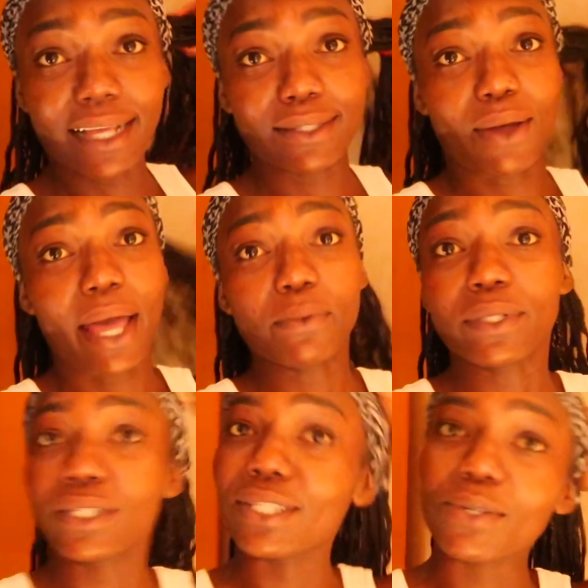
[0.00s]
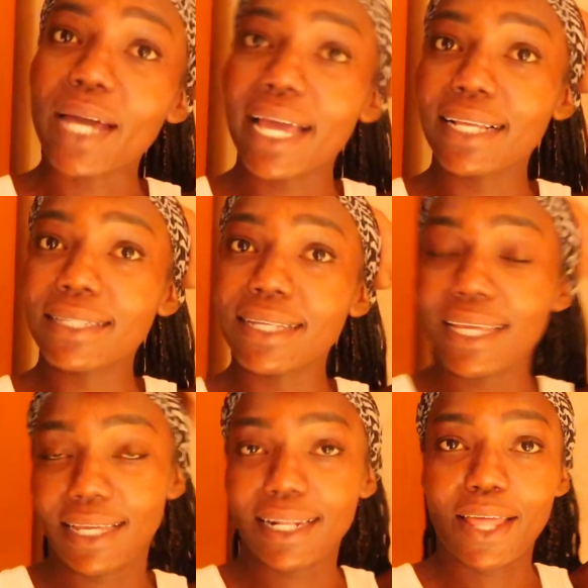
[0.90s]
Yeah, so I will see you guys
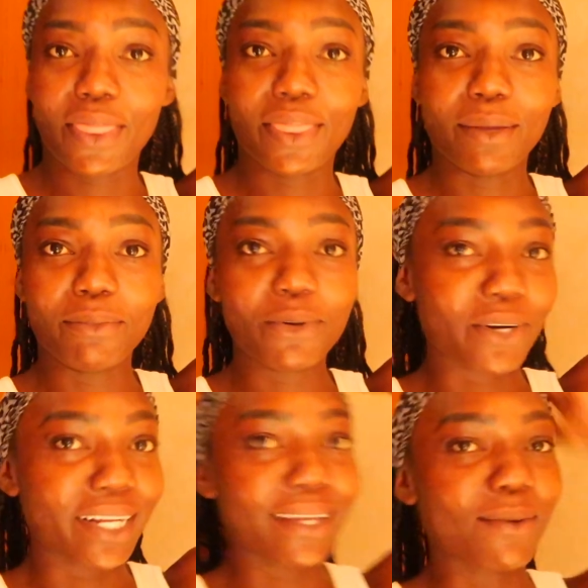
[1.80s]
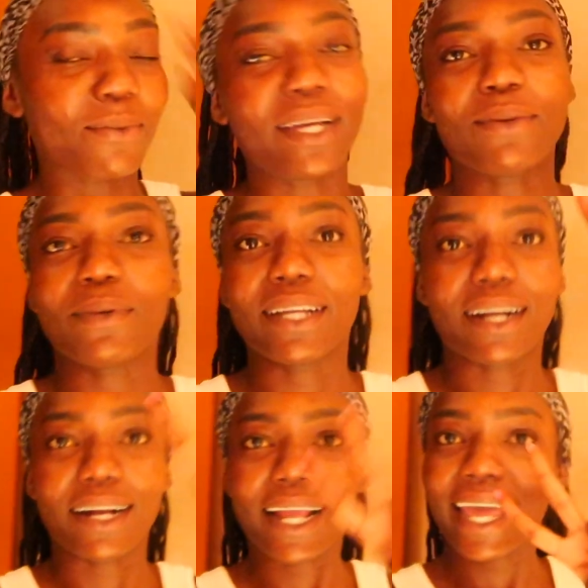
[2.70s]
in the morning when we
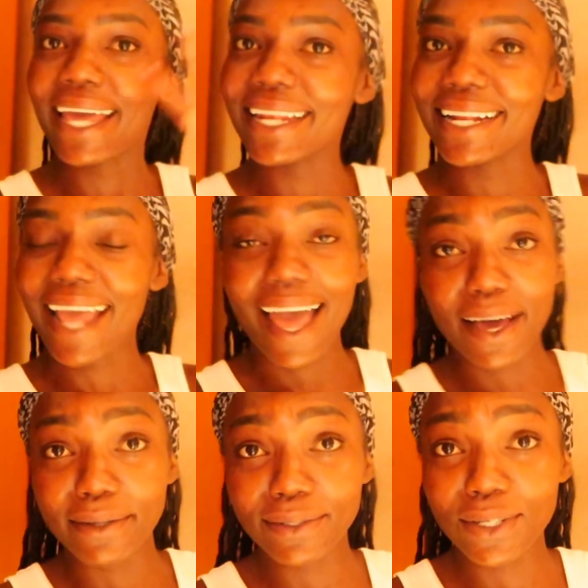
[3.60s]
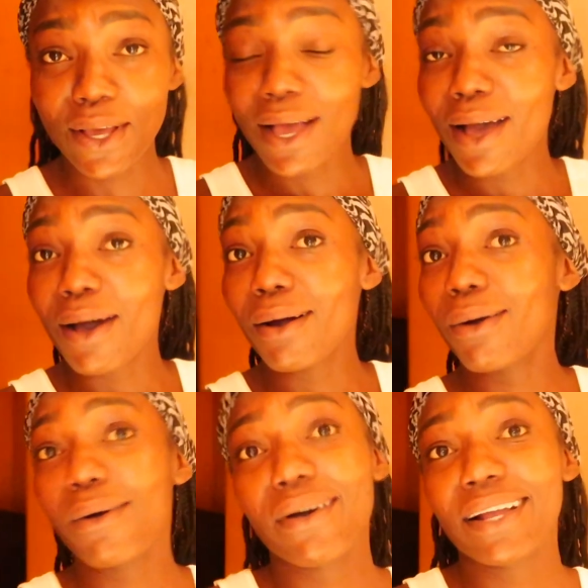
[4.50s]
are heading out.
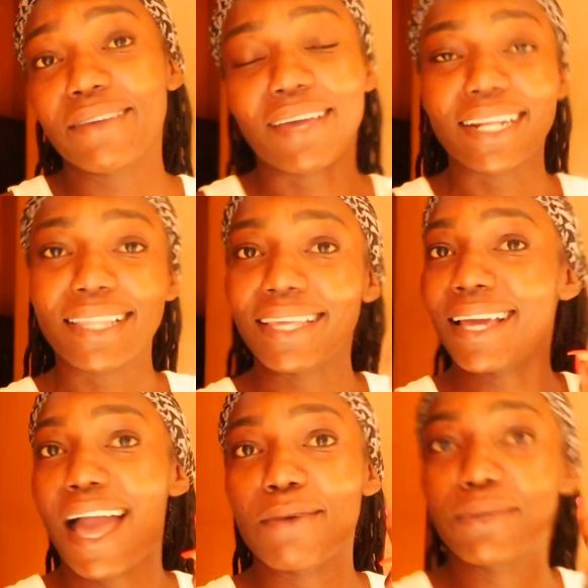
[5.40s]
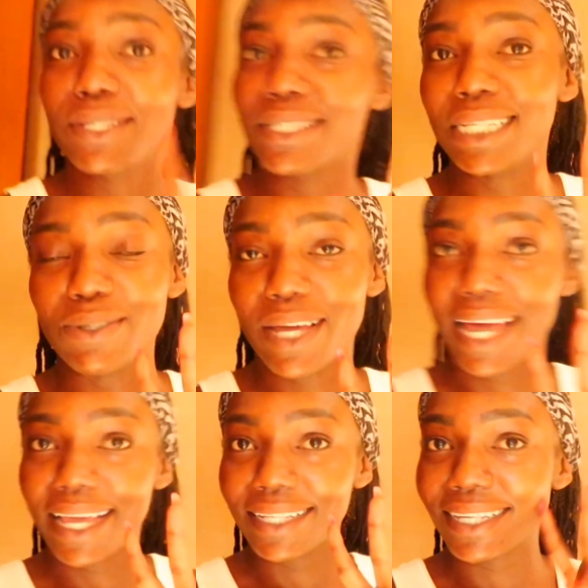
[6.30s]
Or if anything, I will see you
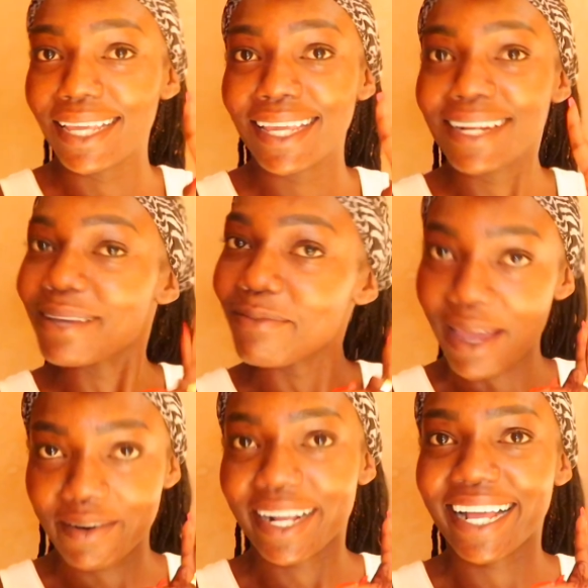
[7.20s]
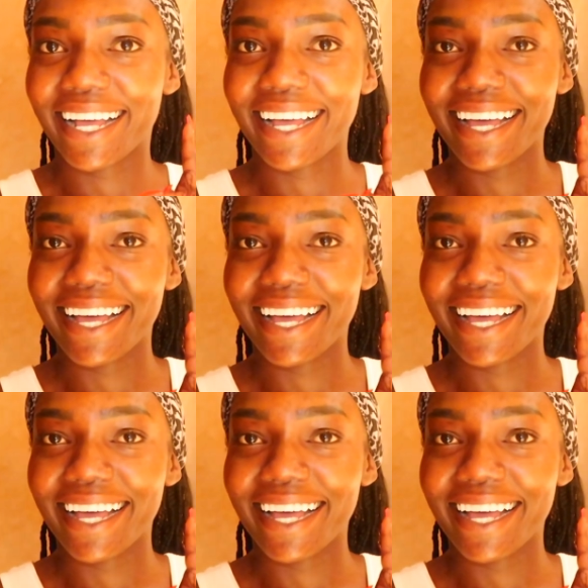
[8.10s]
guys in America.